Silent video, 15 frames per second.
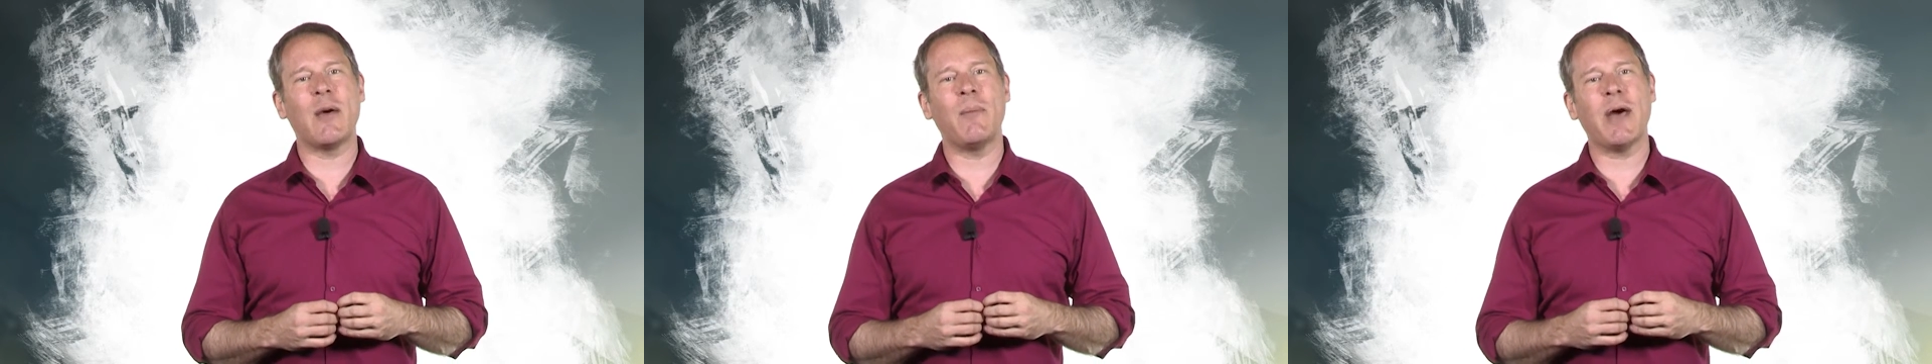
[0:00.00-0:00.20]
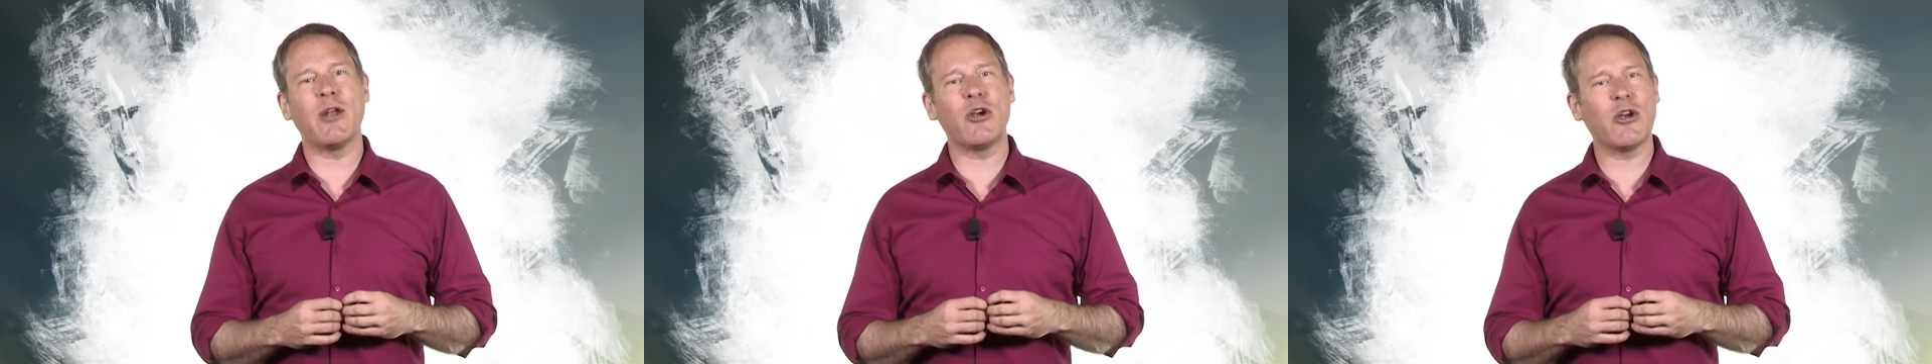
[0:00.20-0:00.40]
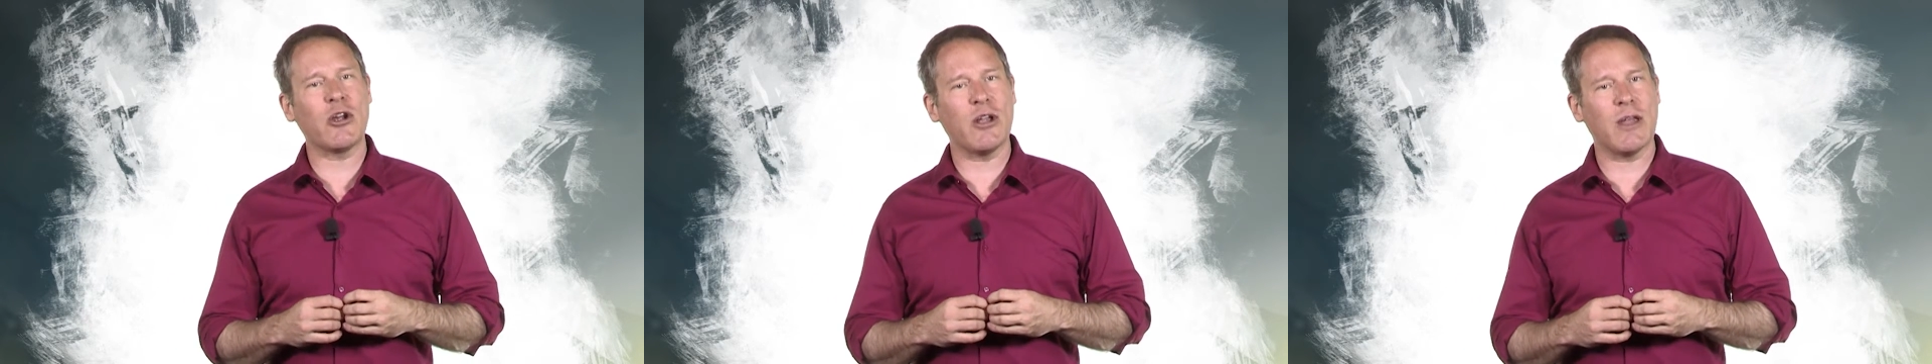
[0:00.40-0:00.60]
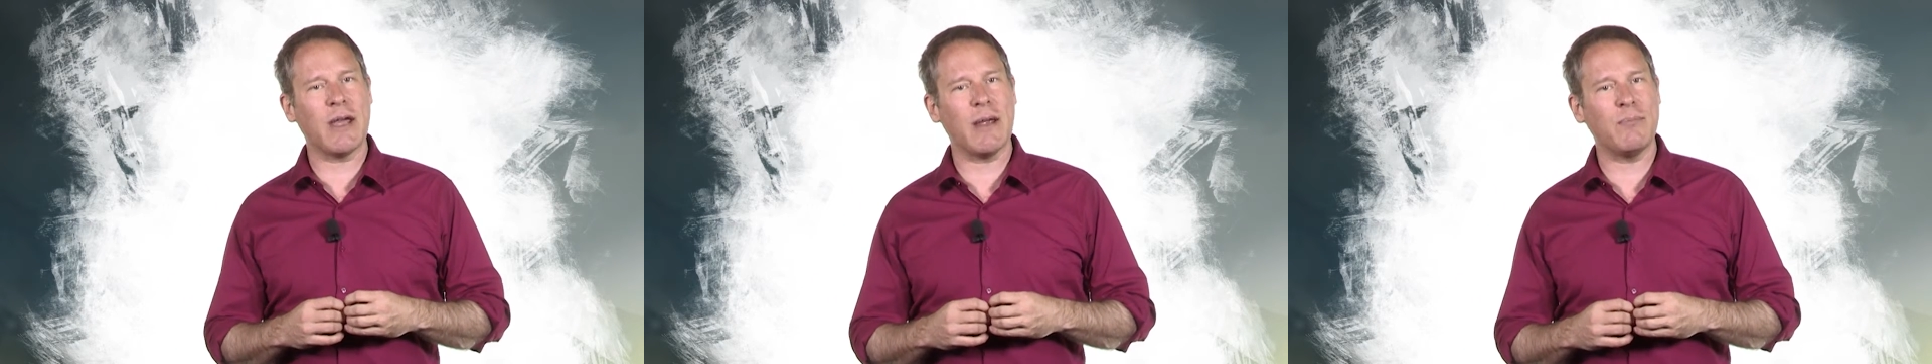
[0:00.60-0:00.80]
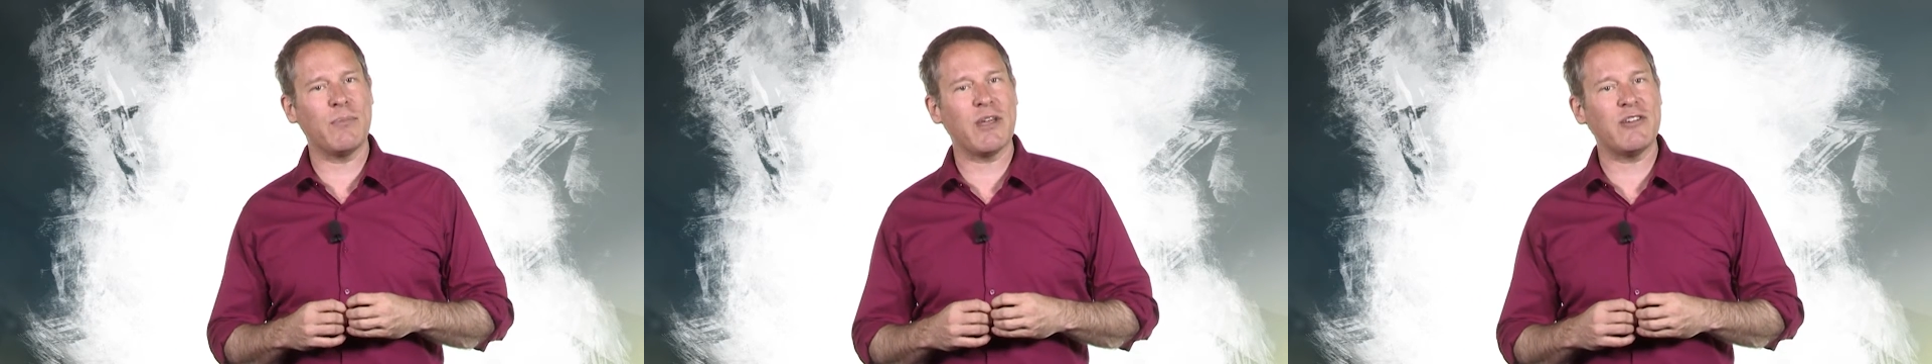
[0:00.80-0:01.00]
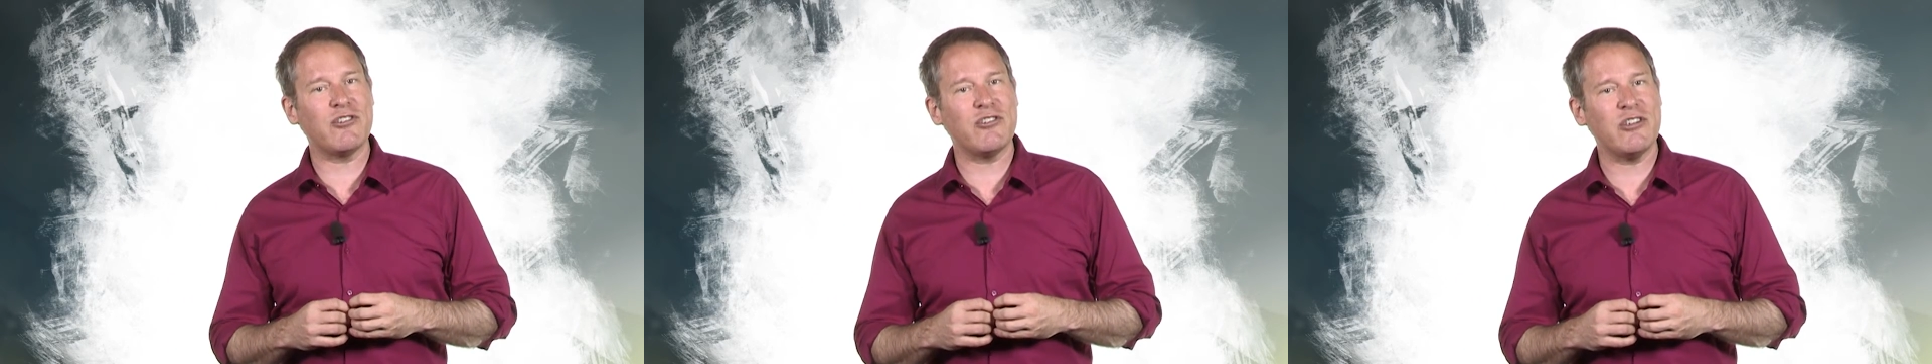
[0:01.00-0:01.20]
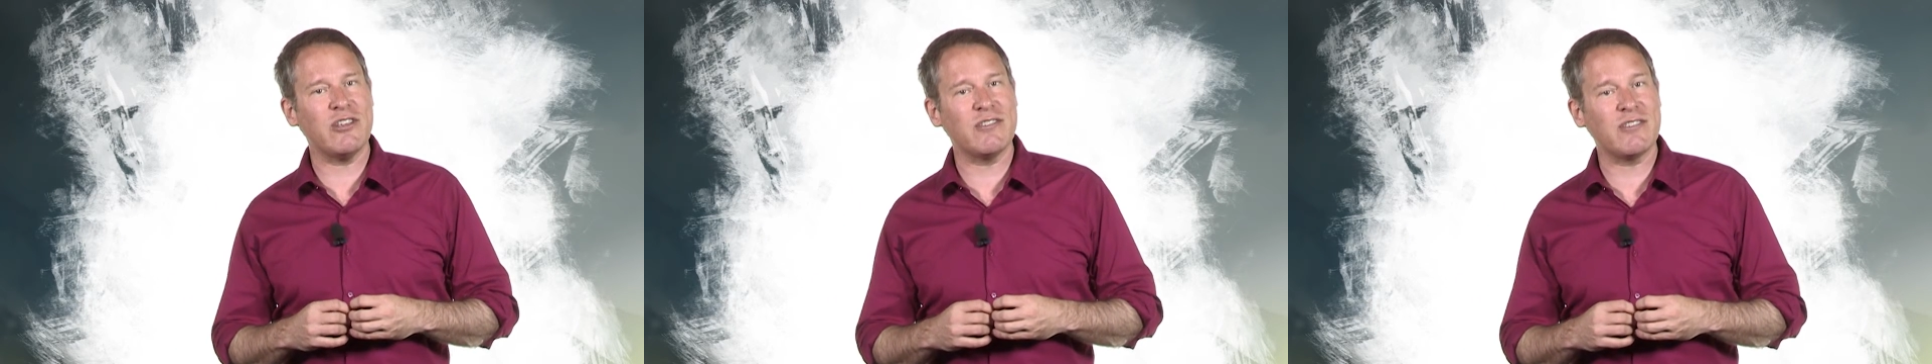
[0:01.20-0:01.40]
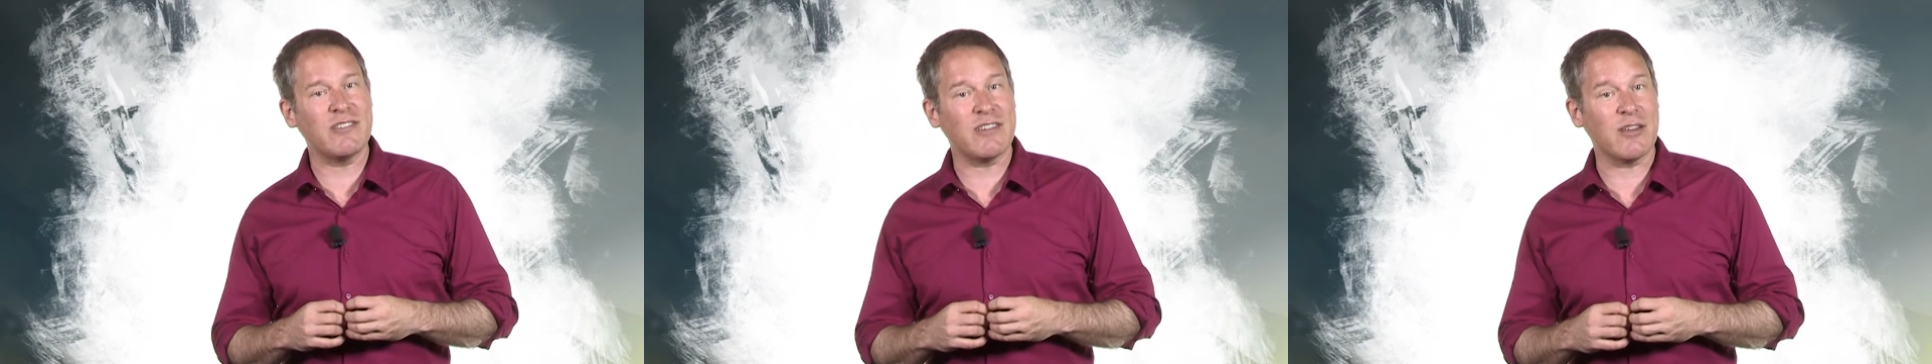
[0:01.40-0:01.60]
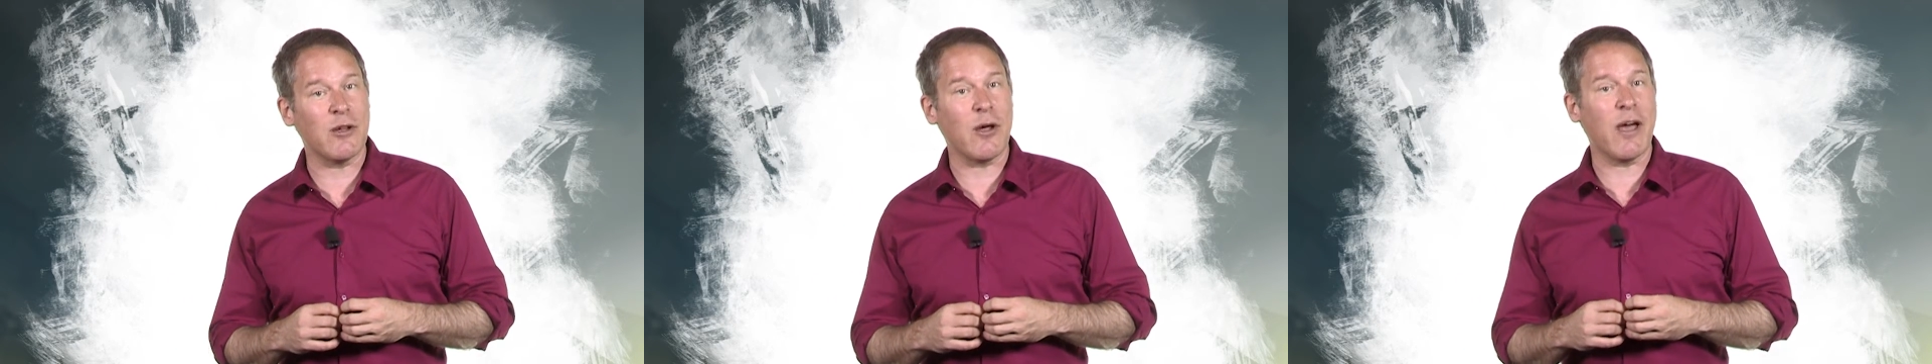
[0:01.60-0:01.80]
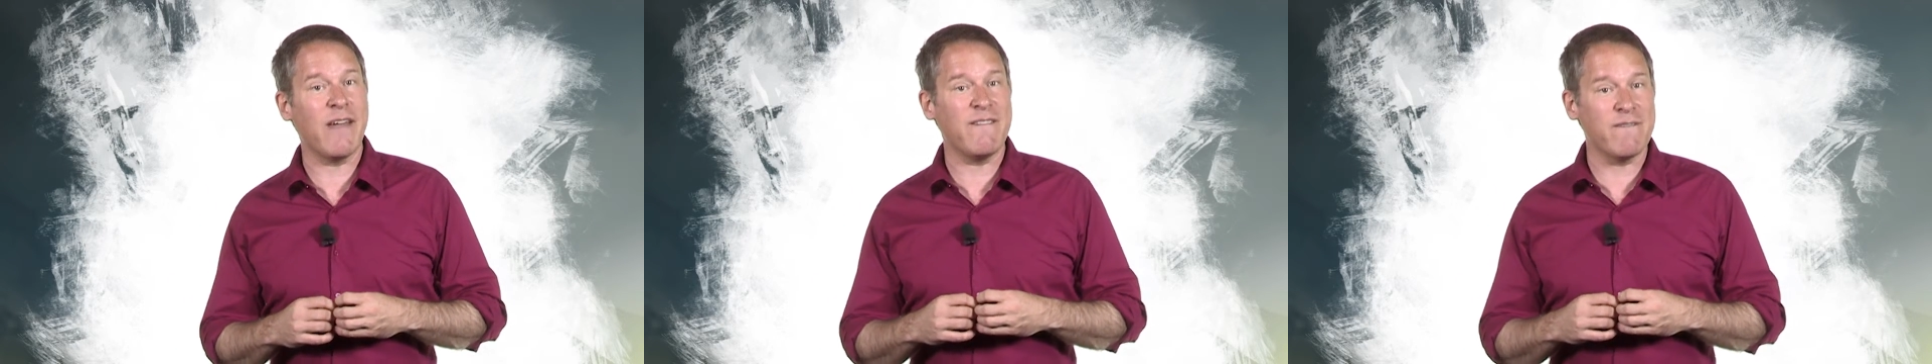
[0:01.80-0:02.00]
about her claim that she is
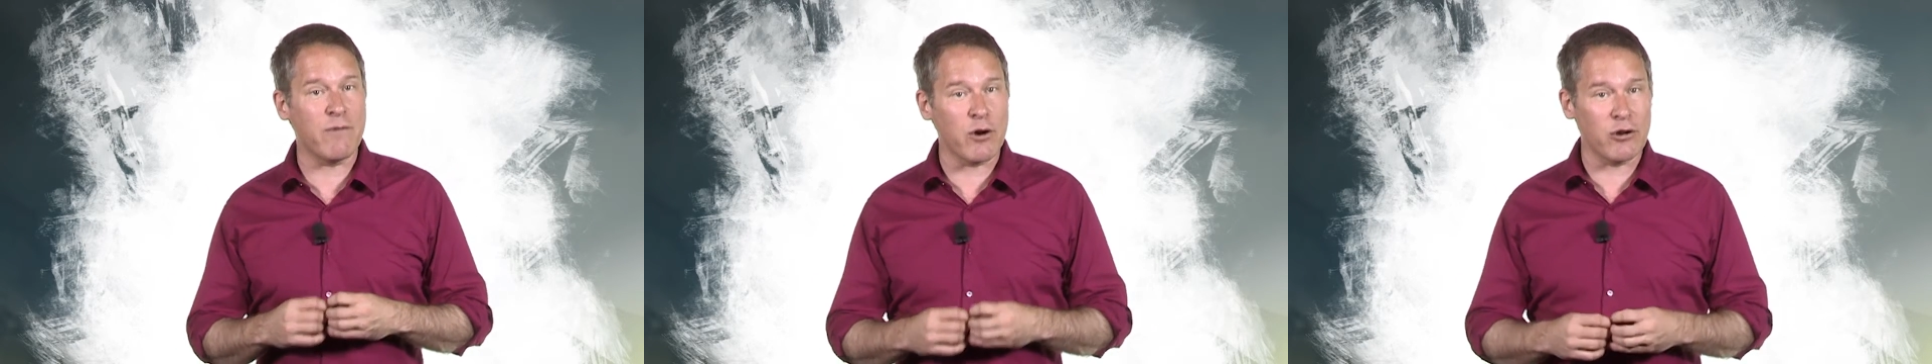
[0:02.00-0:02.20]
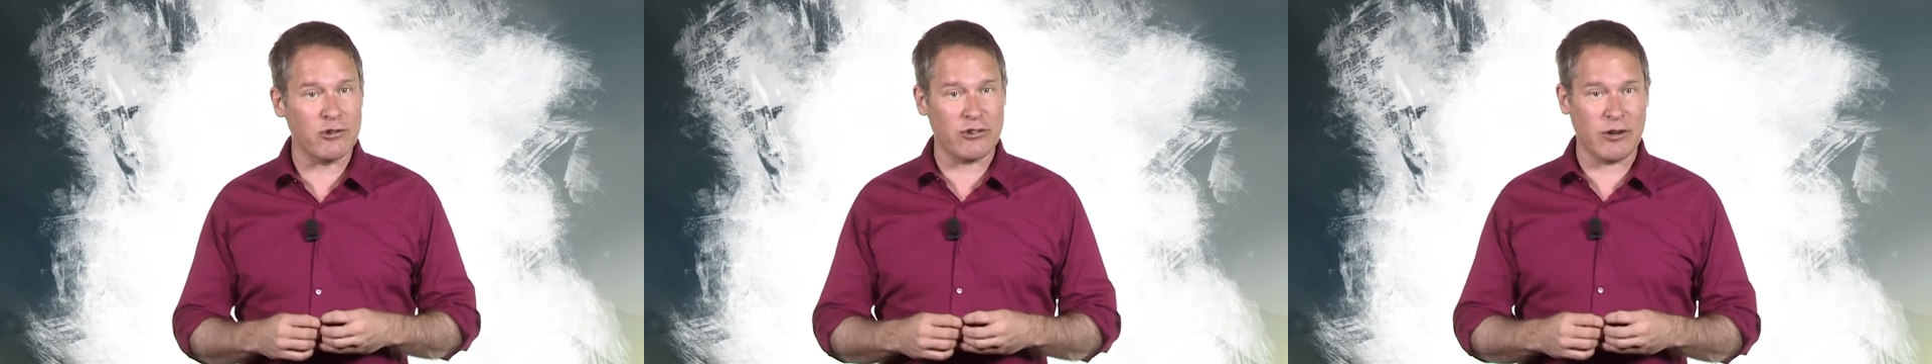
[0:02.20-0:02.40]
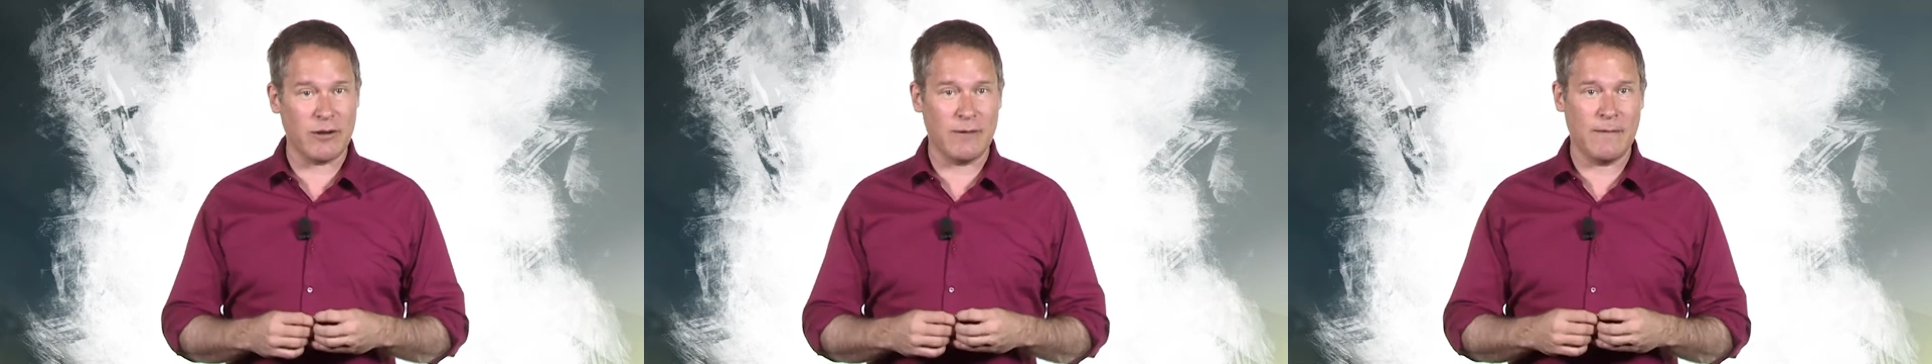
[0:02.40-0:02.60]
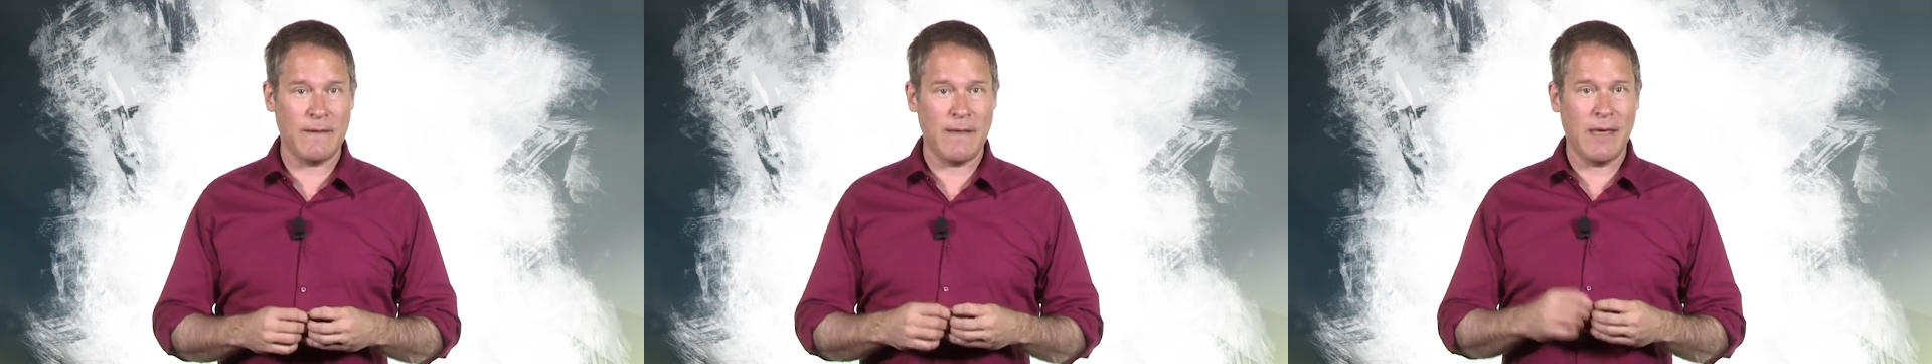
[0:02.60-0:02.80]
still a virgin.